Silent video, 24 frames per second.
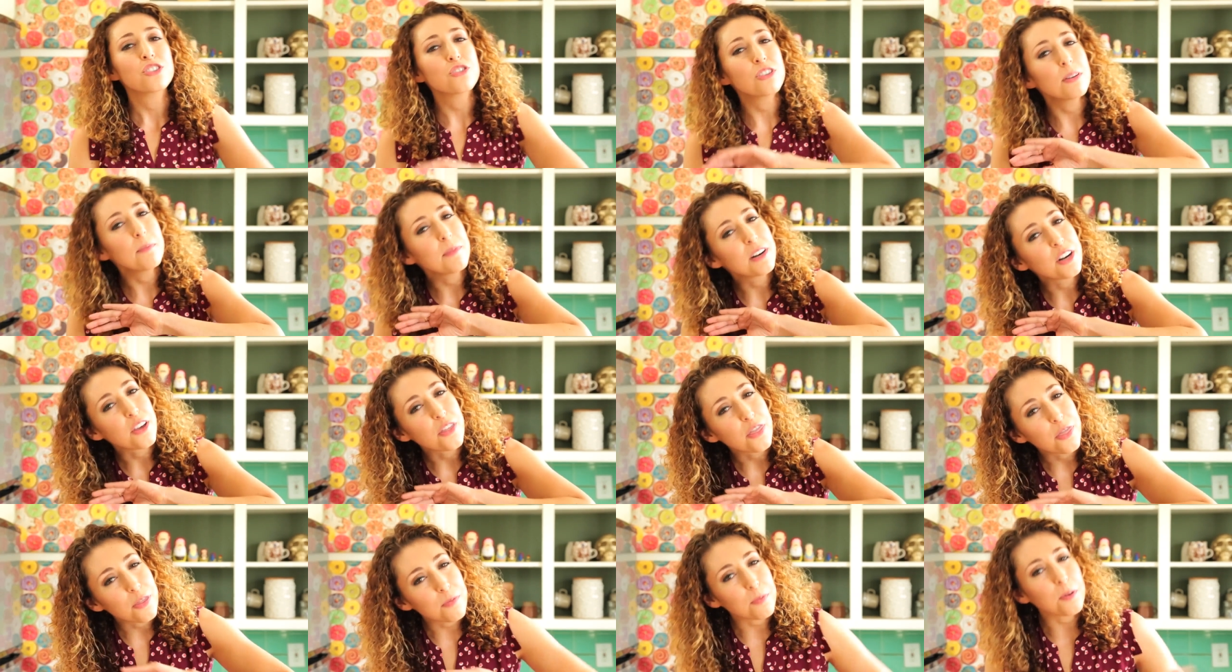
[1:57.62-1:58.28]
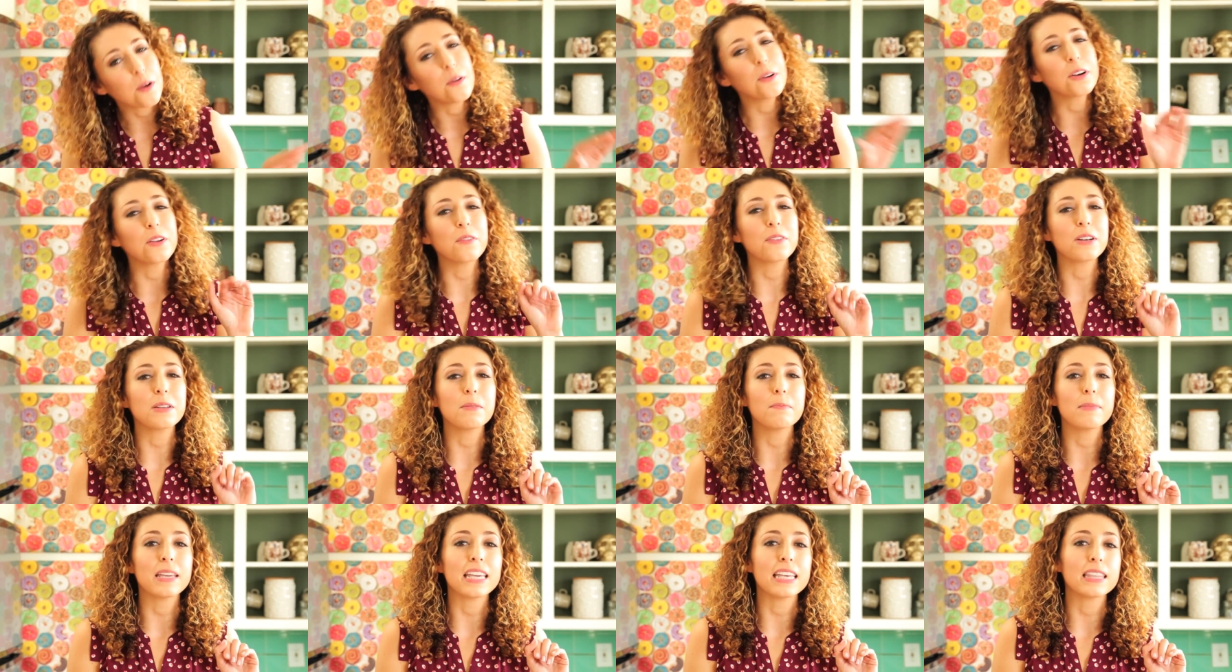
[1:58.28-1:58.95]
So I'm going to throw it over
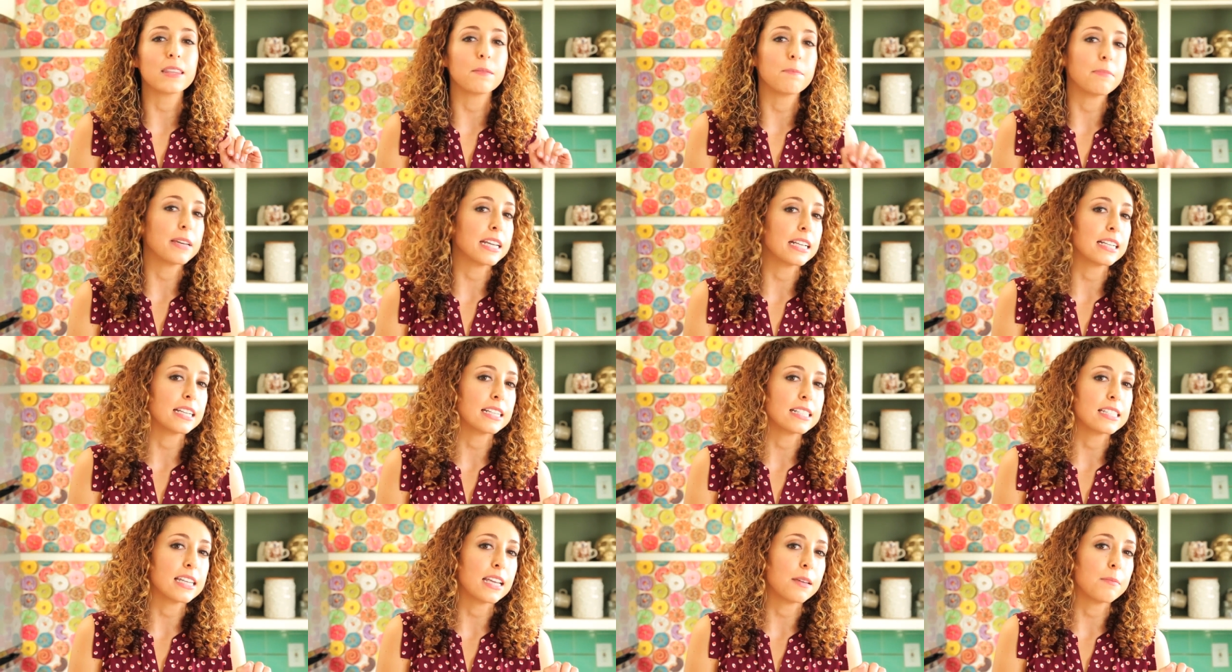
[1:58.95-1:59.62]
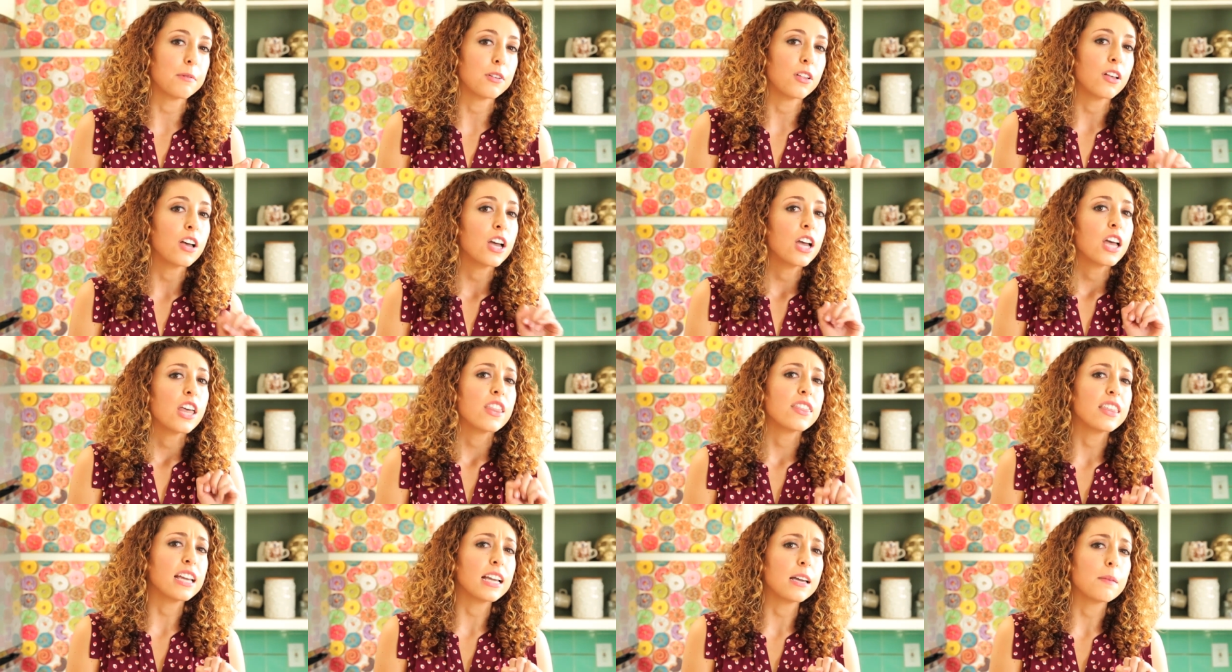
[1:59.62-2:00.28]
to me at the picnic table,
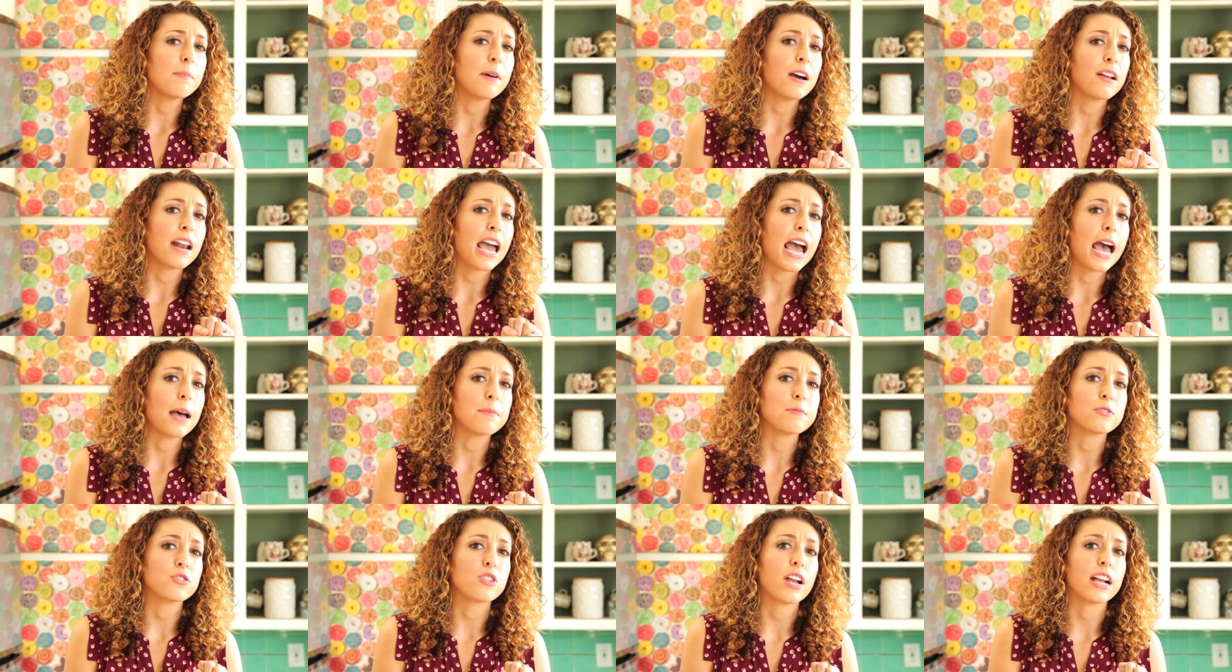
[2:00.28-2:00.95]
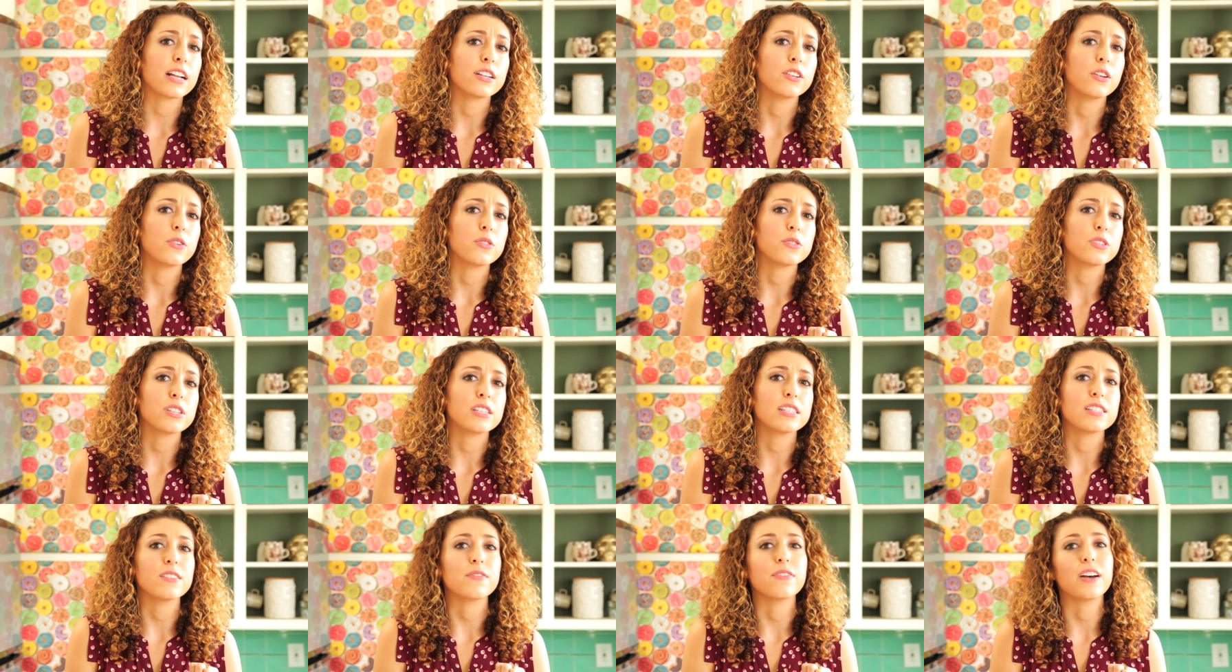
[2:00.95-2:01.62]
think about abstract
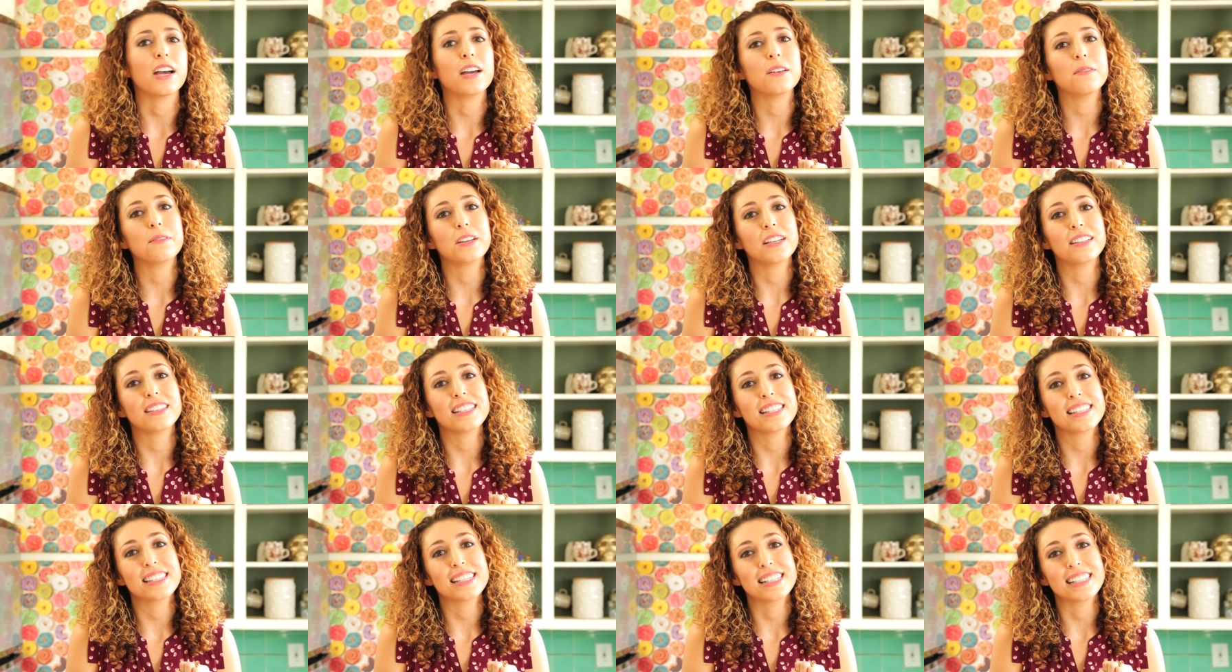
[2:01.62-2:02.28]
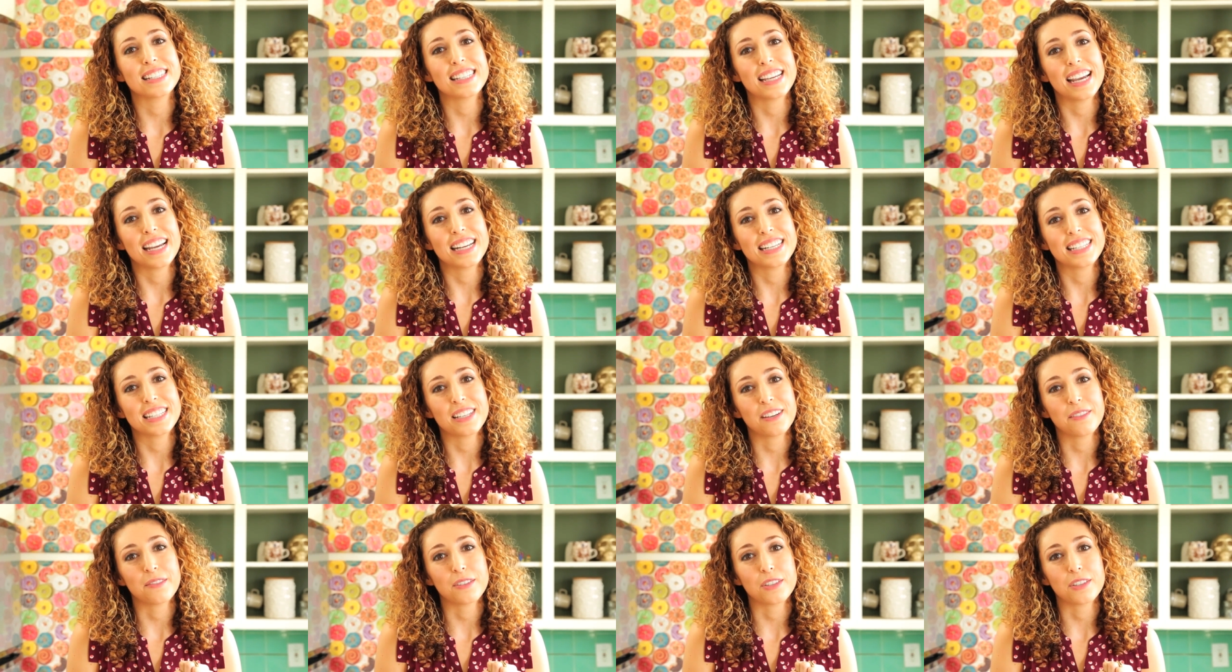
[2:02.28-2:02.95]
notions of unrealistic dietary